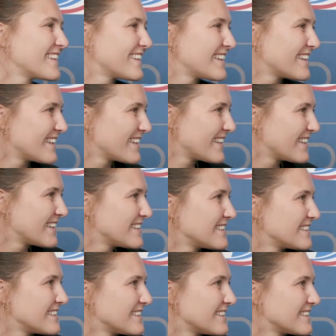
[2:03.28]

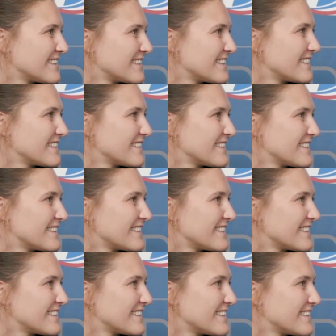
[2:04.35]

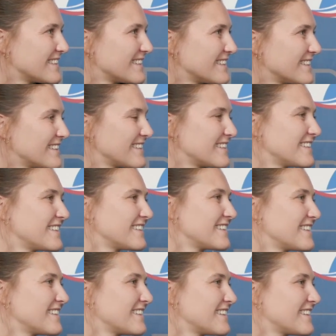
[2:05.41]

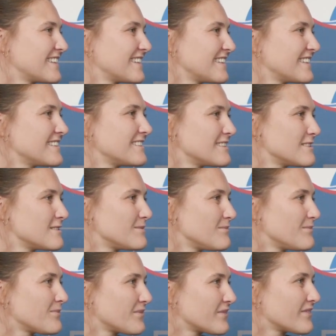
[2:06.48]

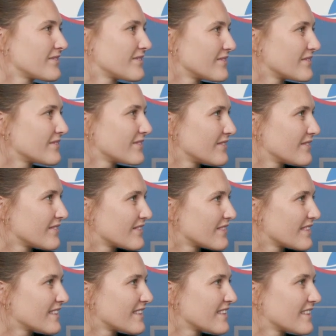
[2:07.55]

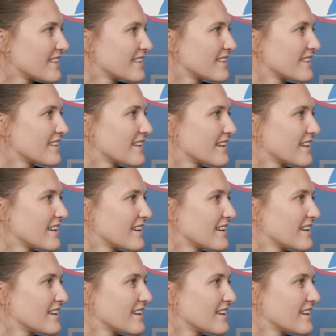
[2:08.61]
[no speech]